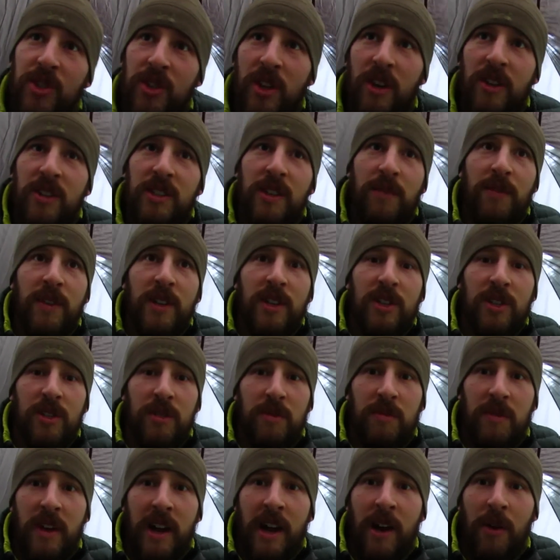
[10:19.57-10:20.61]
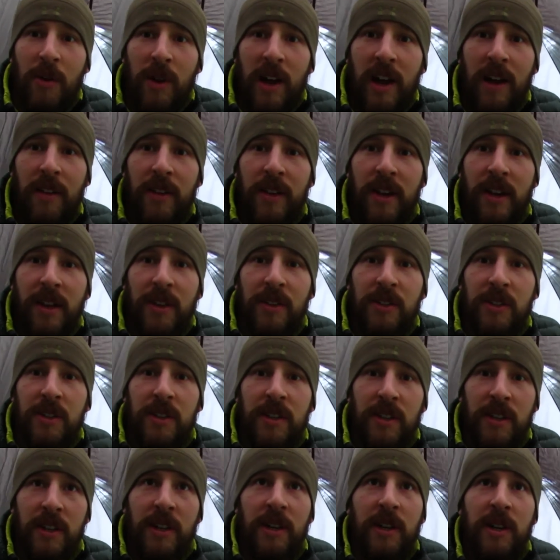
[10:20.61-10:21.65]
not as if it's out like this,
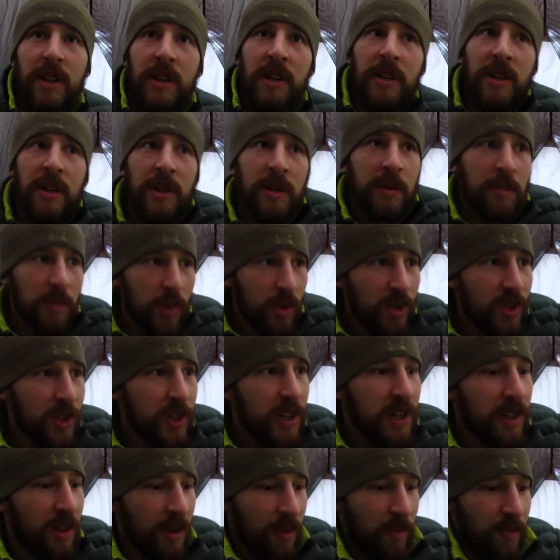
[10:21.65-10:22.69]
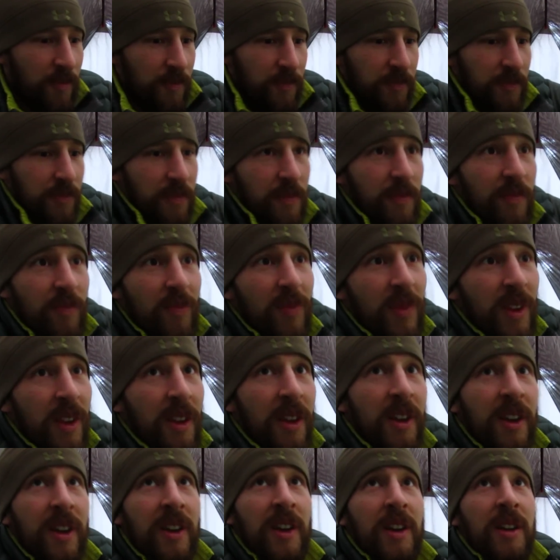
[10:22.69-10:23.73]
but still,
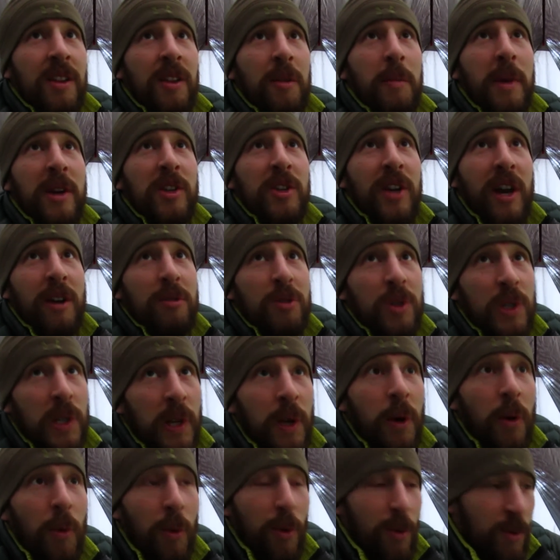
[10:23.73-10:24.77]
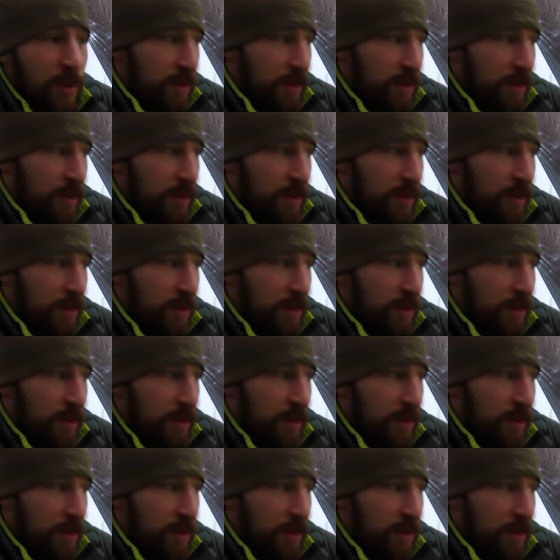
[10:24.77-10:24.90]
the mesh house 2,